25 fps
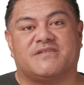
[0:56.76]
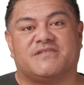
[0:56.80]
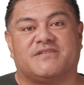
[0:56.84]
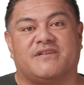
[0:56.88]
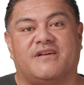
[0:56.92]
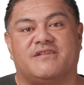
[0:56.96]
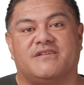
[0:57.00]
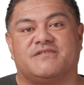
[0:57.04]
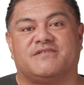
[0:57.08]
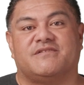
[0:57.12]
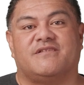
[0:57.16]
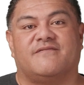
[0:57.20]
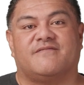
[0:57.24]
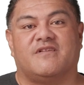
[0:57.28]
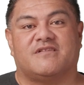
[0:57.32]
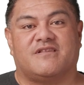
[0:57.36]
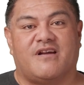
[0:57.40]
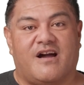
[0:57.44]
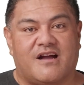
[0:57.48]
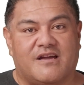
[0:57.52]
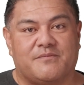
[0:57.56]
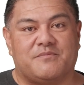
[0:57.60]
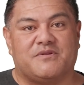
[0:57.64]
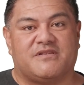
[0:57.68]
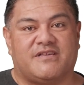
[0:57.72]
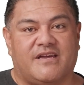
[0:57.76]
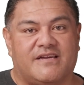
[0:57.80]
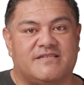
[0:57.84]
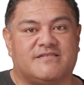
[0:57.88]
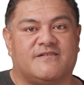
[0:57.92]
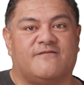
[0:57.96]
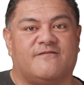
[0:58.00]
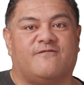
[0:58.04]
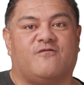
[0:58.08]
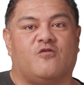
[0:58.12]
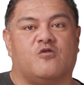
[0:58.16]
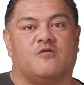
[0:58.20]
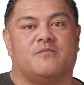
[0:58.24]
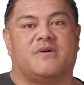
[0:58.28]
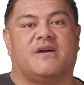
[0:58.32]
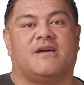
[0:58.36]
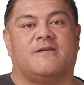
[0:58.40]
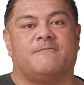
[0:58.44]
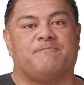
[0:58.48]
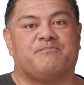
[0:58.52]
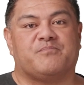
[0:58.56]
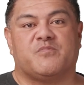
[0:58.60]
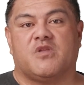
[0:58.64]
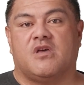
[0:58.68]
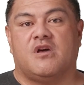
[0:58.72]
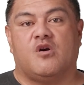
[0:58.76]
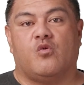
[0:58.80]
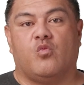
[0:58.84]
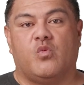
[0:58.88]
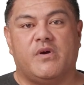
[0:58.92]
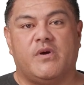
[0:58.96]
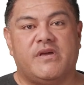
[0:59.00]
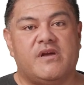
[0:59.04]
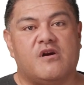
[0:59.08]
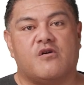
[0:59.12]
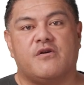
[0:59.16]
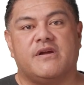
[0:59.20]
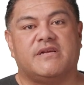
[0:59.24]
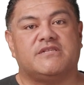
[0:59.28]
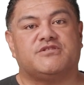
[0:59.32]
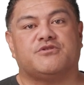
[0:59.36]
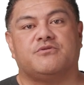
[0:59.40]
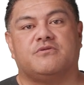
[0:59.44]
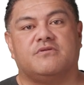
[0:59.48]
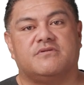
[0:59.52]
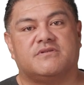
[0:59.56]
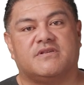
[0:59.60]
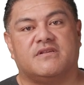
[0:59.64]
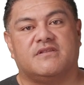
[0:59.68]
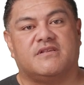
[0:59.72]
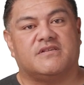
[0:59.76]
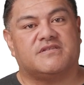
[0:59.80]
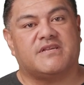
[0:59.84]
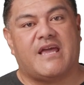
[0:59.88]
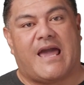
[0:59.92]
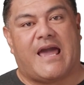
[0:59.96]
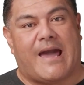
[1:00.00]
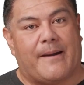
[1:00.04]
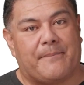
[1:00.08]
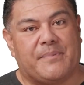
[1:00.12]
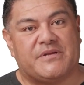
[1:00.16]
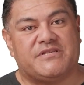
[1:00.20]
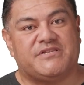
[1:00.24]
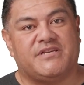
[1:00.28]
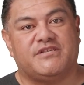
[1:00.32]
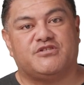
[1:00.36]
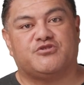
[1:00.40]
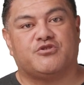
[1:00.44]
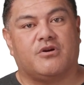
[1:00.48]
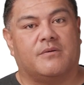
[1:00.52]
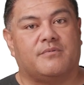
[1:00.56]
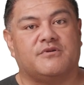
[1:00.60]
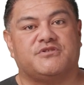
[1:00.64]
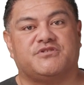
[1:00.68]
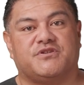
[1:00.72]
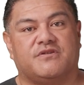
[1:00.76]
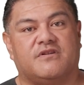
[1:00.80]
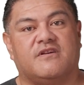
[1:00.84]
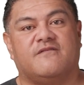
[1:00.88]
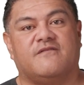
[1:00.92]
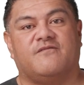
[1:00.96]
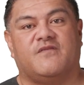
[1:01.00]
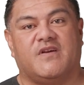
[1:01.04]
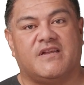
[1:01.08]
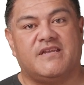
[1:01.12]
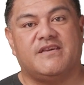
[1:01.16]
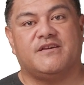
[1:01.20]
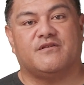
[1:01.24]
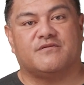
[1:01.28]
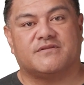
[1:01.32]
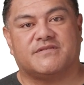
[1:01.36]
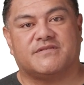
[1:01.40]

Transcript: extension of the documentation format, we are introducing this Apigee troubleshooting video